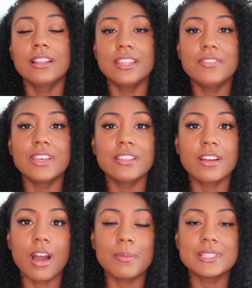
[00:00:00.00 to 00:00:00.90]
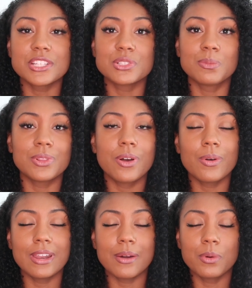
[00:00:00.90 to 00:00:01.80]
leave it in the comment section
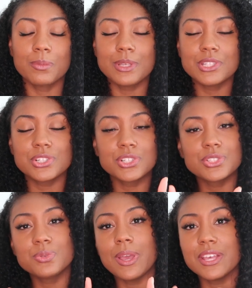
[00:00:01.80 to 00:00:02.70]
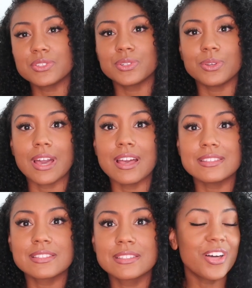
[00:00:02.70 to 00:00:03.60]
below and I will be sure to answer you guys.